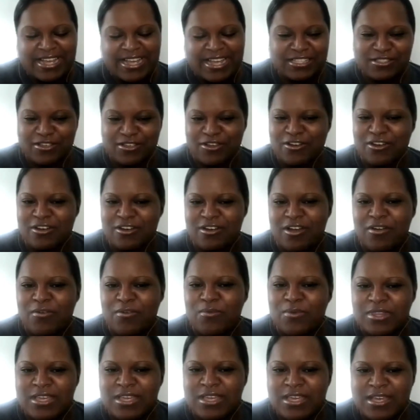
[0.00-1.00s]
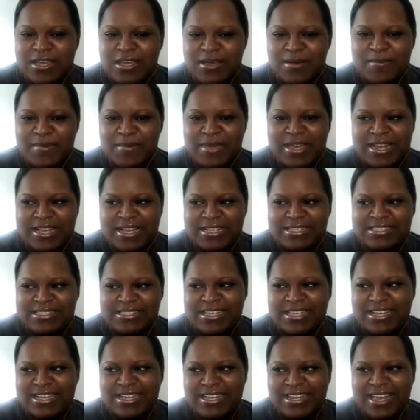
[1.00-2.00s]
And I started off with him, and I
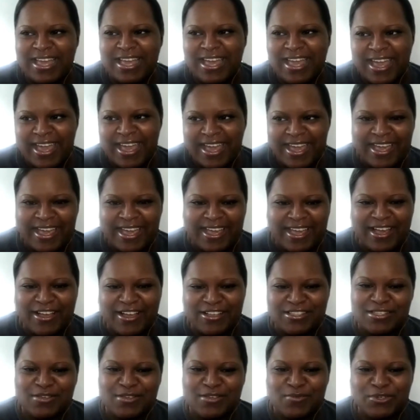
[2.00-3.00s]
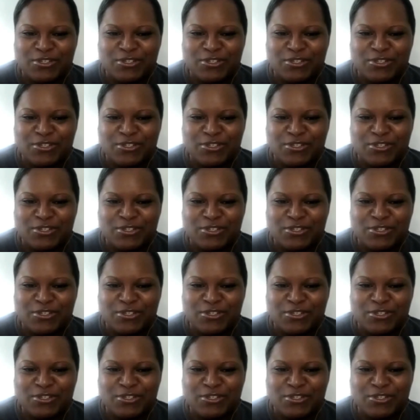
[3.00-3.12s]
said, "Hey," I said,